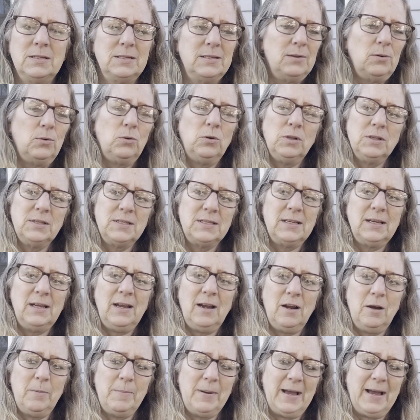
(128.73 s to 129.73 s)
old
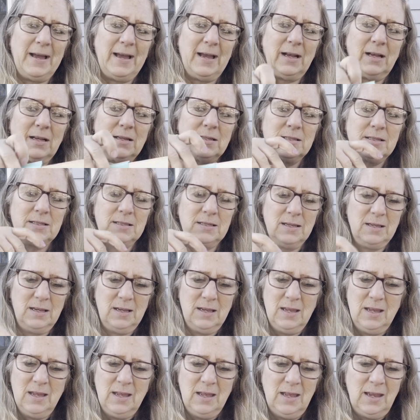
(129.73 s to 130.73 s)
cigar box,
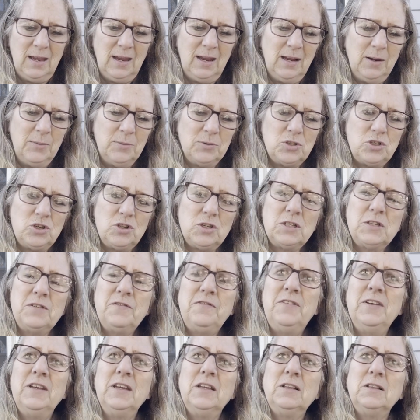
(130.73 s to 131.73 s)
and it was just
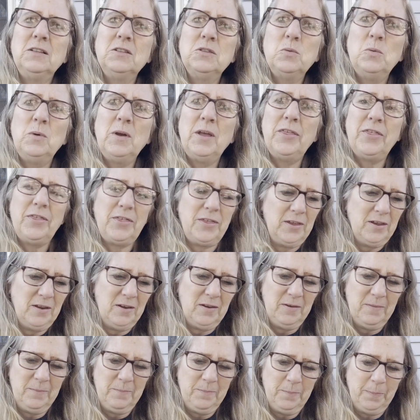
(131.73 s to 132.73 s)
filled with
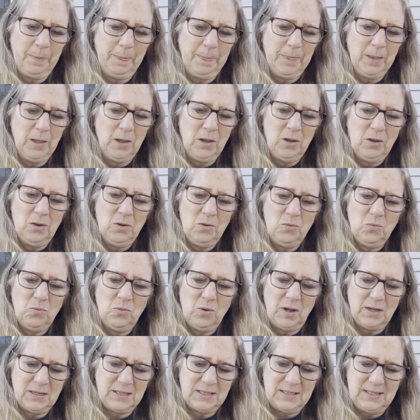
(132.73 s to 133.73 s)

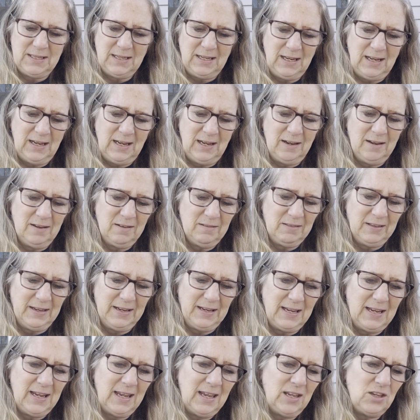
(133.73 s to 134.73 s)
rusty
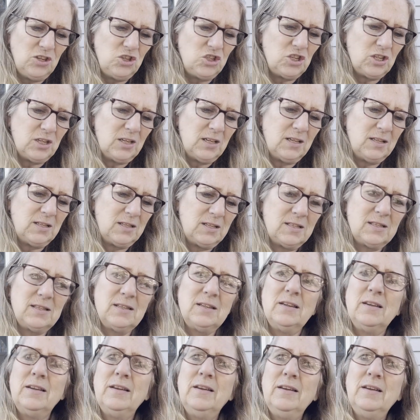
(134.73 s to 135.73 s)
like hinges.
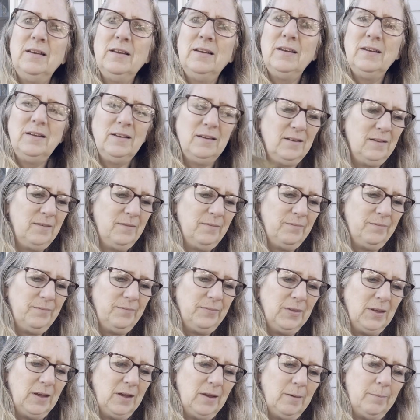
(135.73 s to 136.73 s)

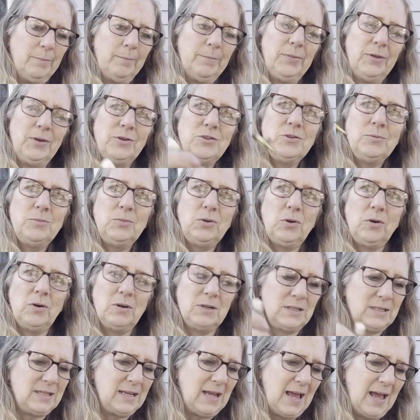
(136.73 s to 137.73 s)
There's some door
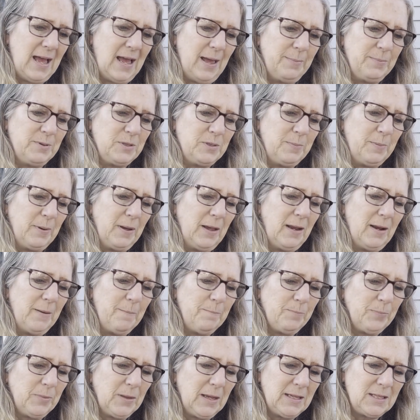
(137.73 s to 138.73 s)
stops,
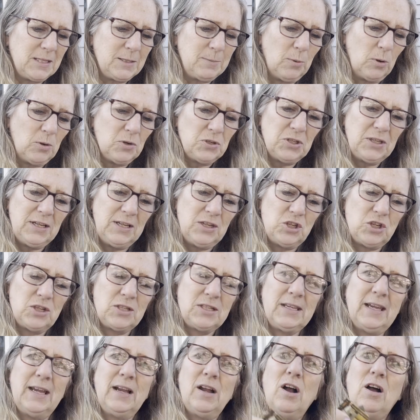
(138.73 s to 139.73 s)
but it's mostly just
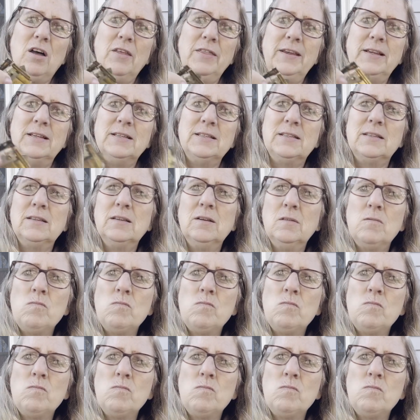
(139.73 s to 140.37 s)
like all these